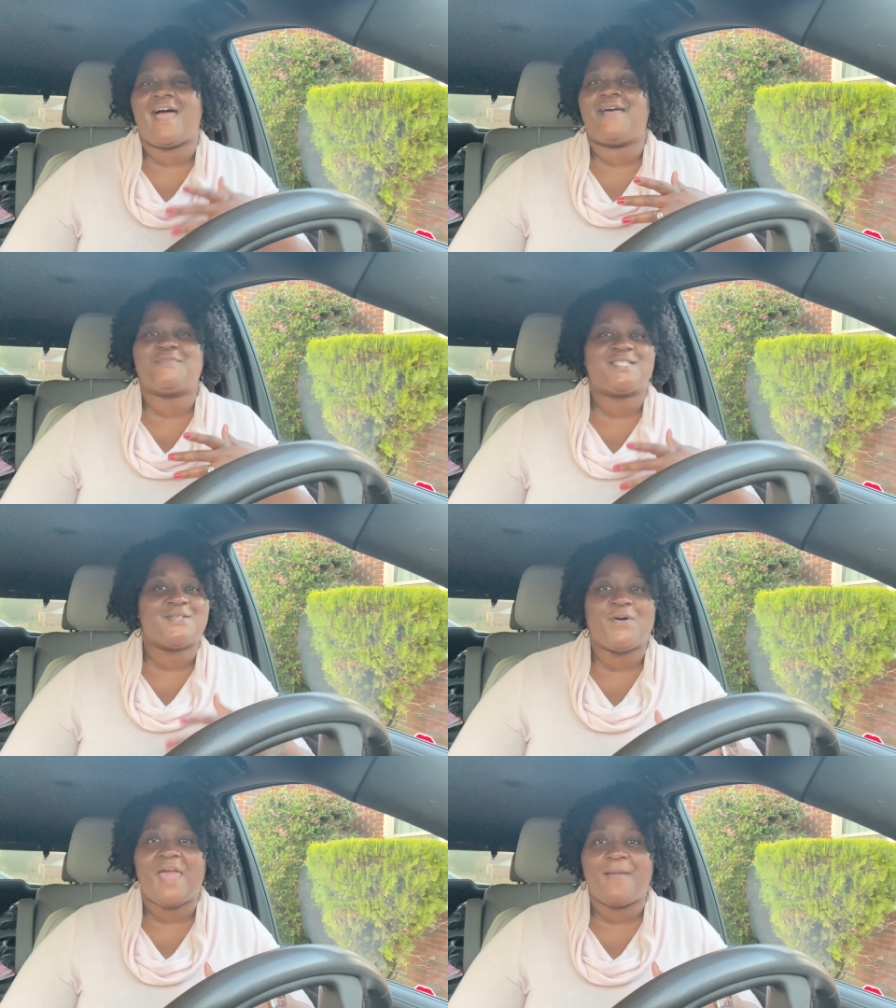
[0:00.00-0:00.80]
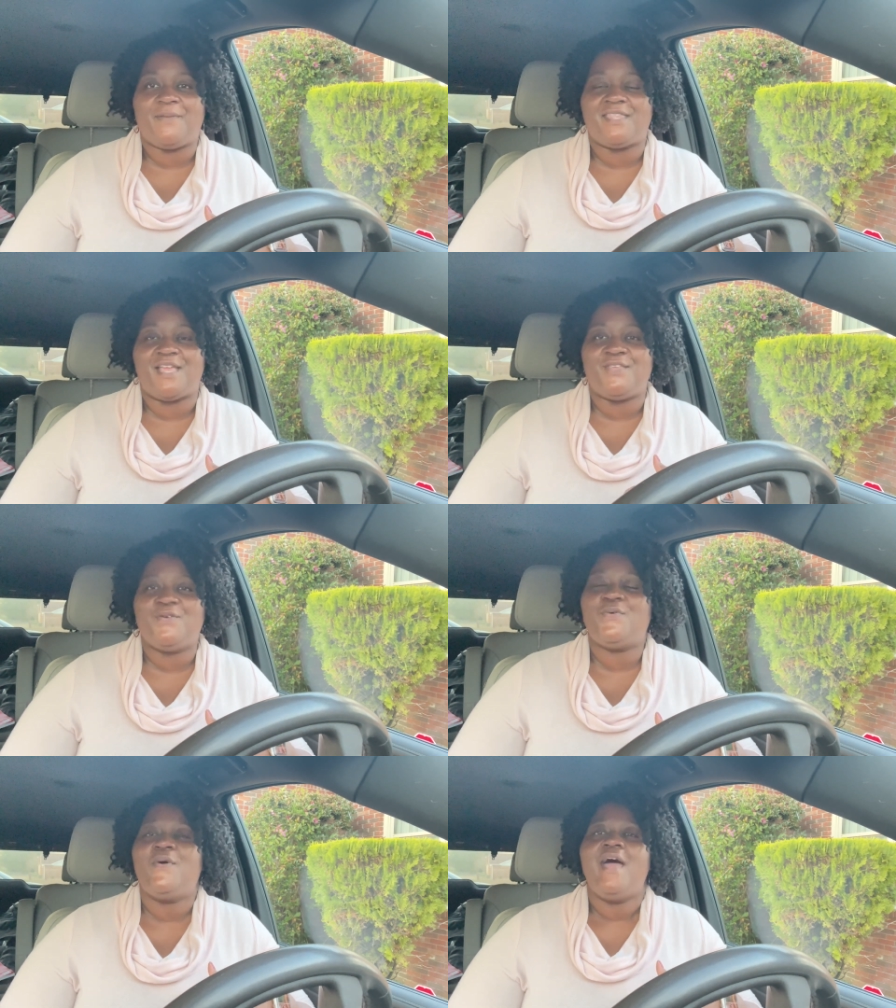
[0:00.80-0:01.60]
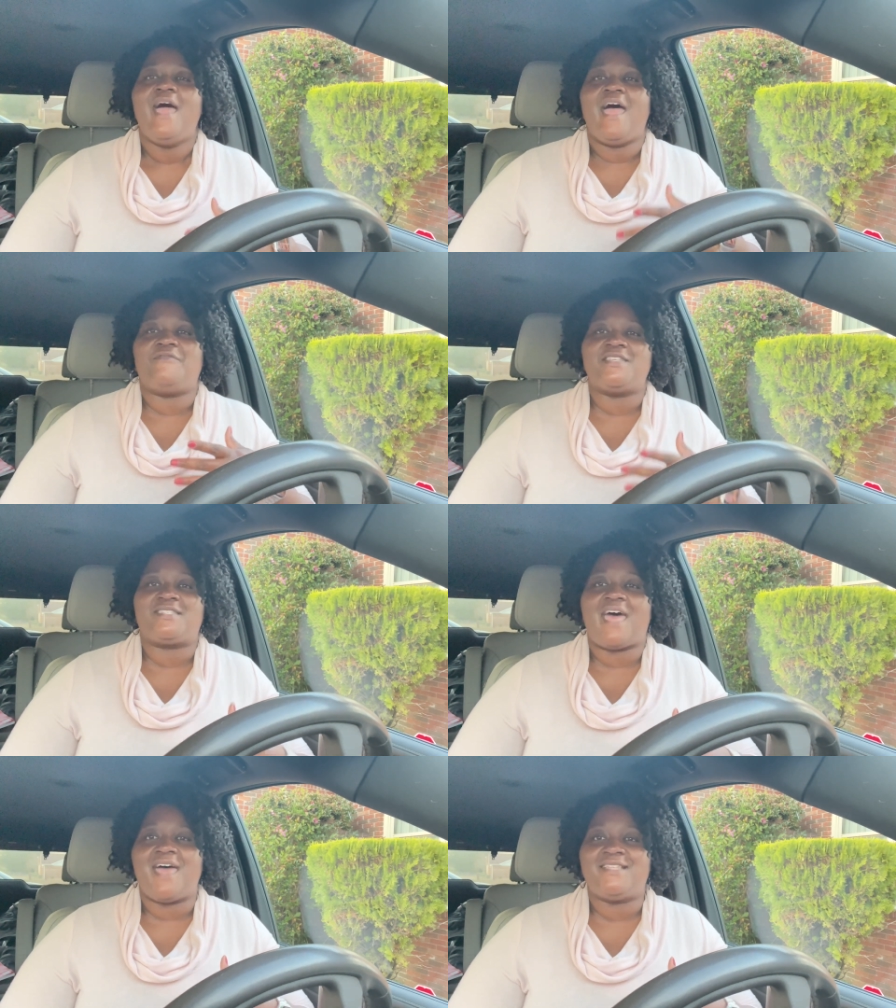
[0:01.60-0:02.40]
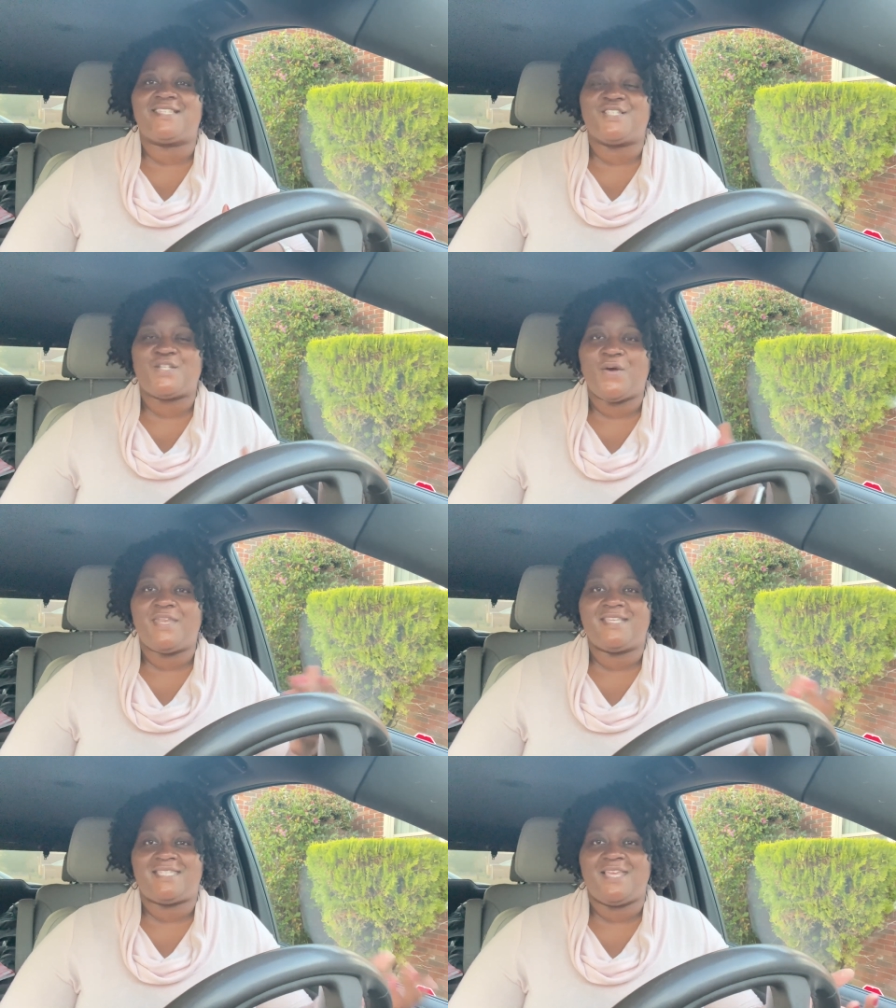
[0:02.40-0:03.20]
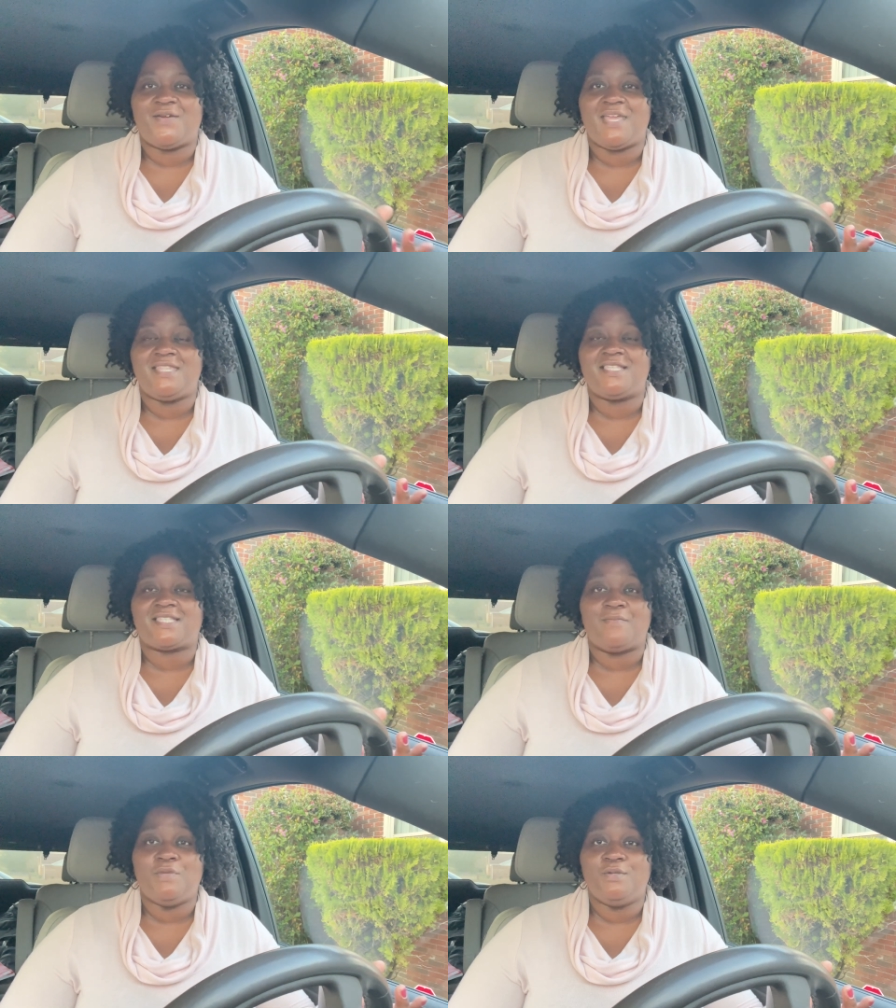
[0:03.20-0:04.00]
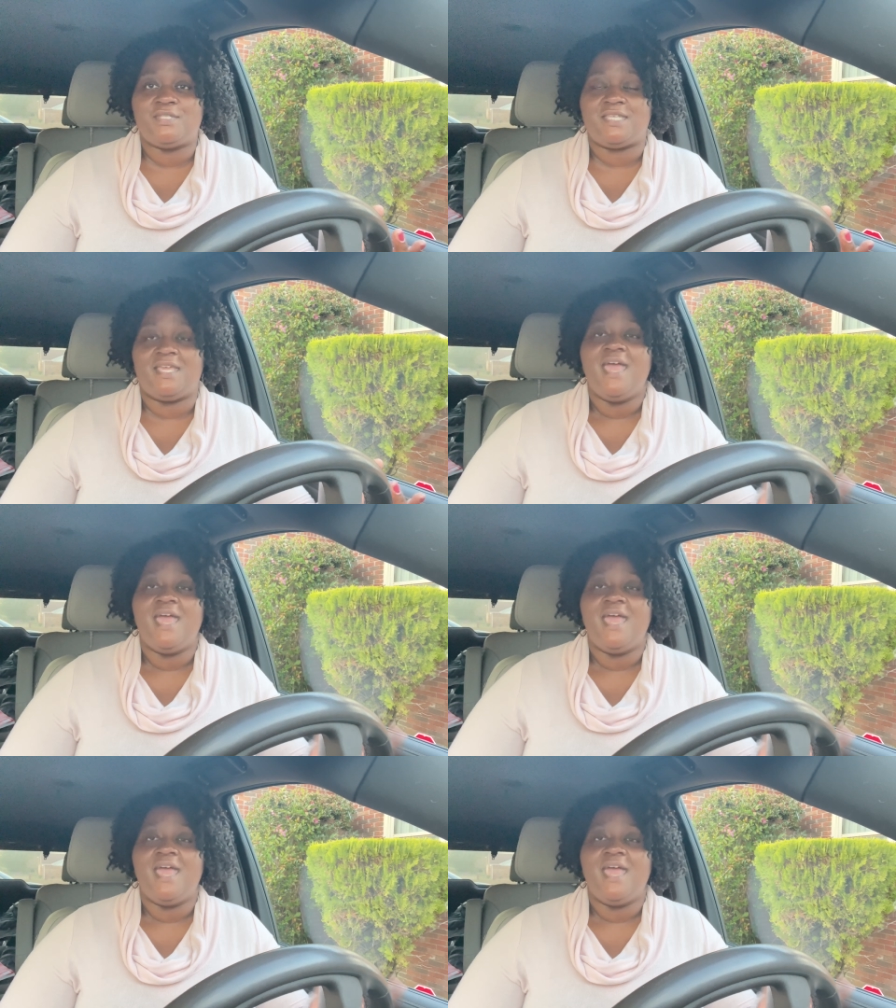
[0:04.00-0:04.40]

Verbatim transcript: I am so happy that you have decided to join us here in this community.